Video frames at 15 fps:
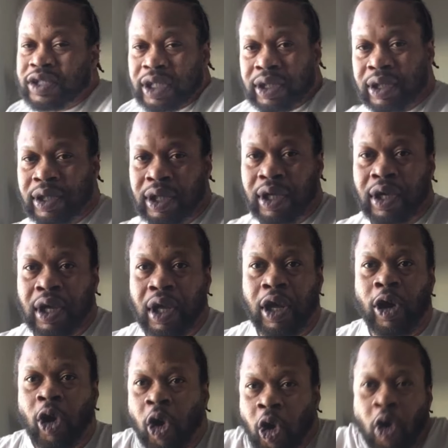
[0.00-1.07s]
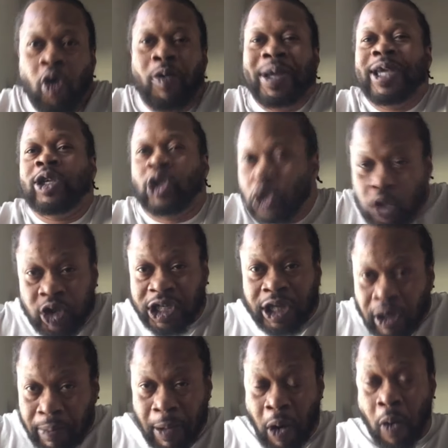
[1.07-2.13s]
and who we using
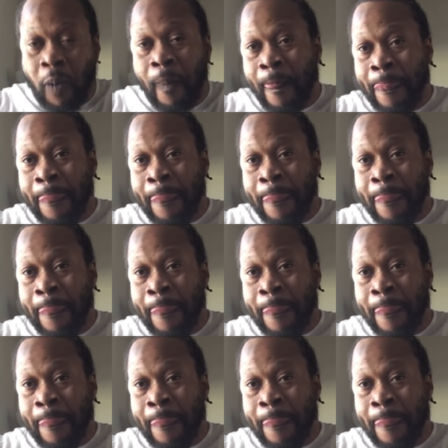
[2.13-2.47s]
them on?